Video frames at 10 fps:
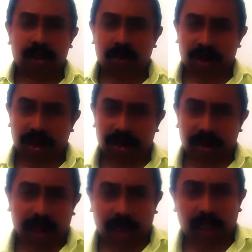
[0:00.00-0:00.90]

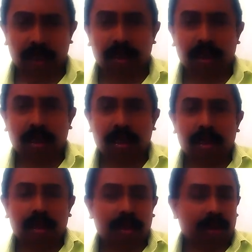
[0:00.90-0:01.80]
Eunuchs are
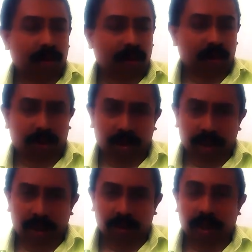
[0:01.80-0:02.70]
also
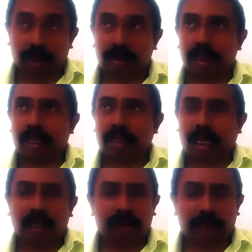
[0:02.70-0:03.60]
humans. They are
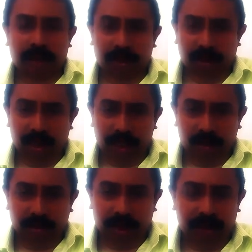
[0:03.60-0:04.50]
transsexual
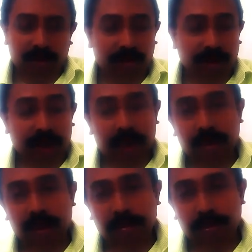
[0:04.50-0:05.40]
humans, which is a